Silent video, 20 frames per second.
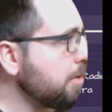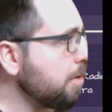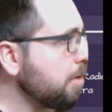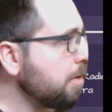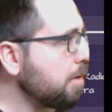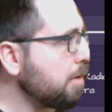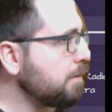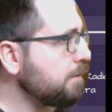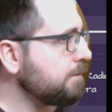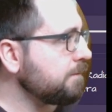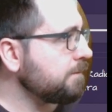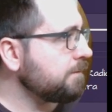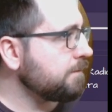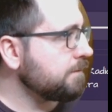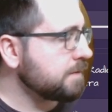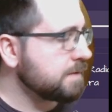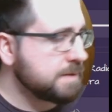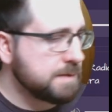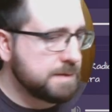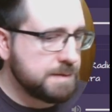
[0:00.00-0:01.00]
of
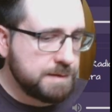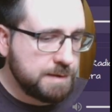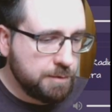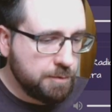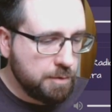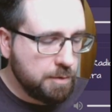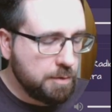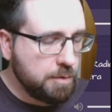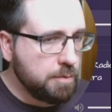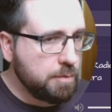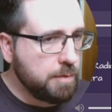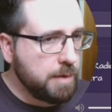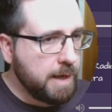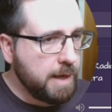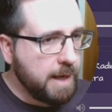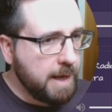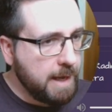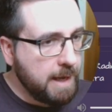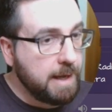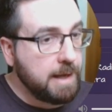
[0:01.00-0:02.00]
0
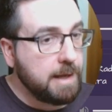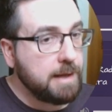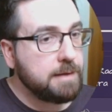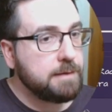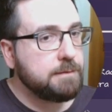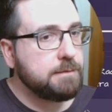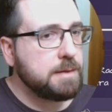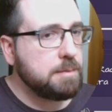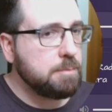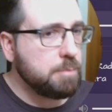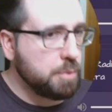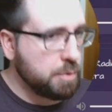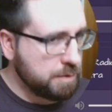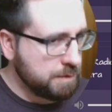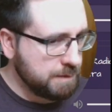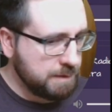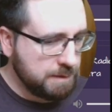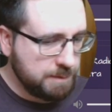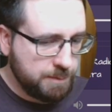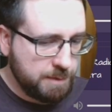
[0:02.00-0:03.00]
and
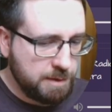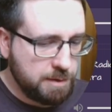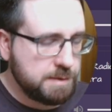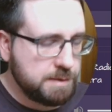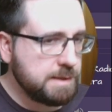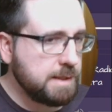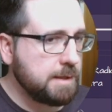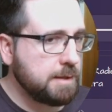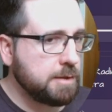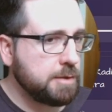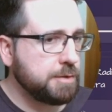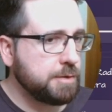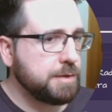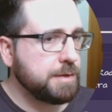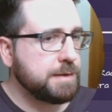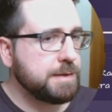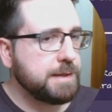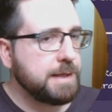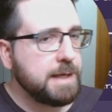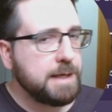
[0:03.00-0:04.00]
important because I
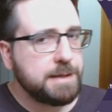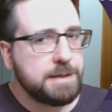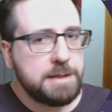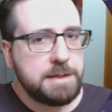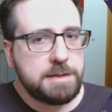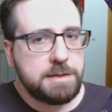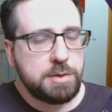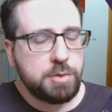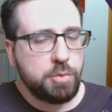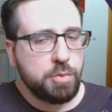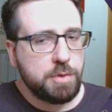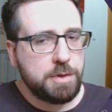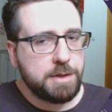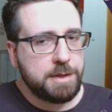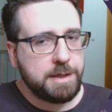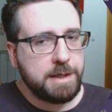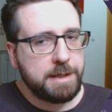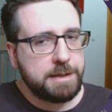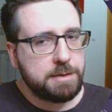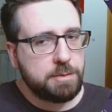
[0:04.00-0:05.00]
couldn't get it to
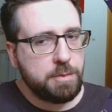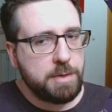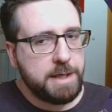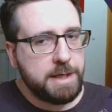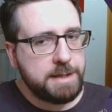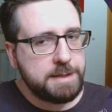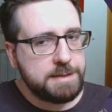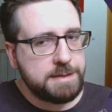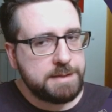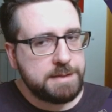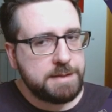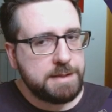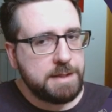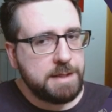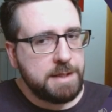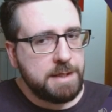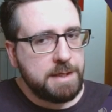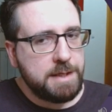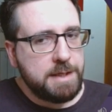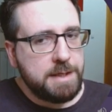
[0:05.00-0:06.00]
work otherwise.
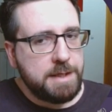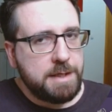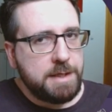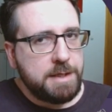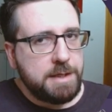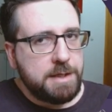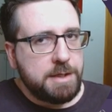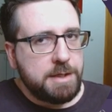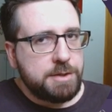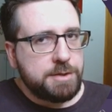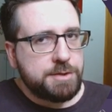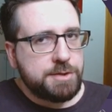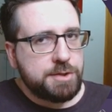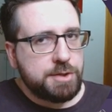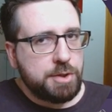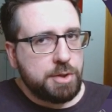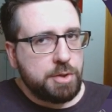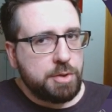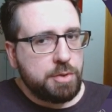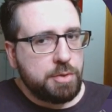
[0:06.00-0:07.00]

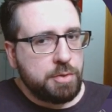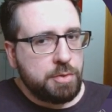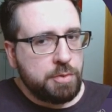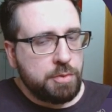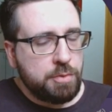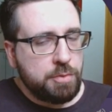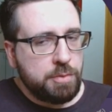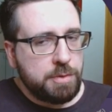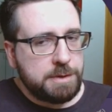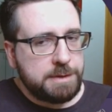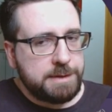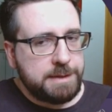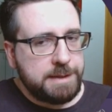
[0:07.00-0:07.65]
So what